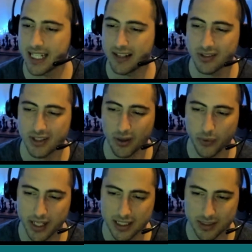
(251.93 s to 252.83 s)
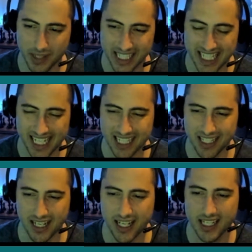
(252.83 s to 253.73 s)
even though that weakens my king a
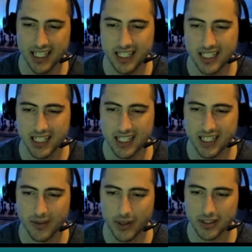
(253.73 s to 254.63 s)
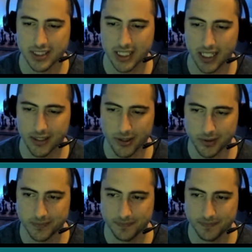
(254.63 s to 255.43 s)
lot. What else can I do?